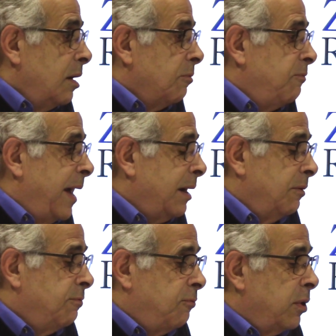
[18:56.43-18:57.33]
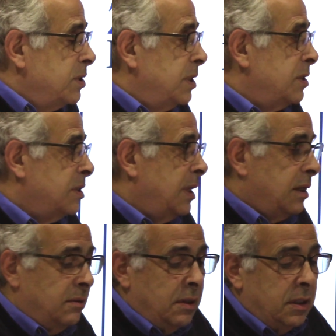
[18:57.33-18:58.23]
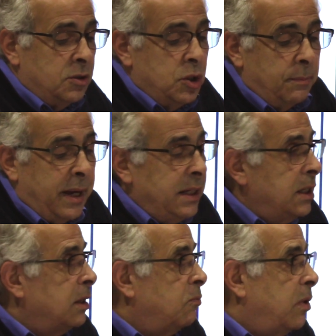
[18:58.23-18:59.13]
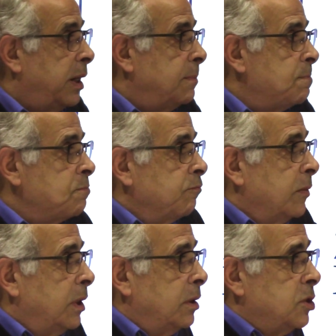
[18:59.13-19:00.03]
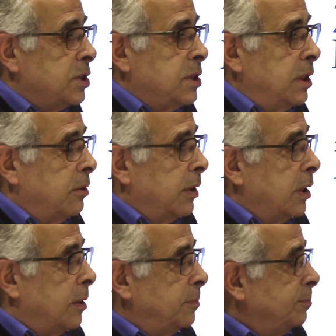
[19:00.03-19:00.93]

forces that Joe Biden had won just a year ago.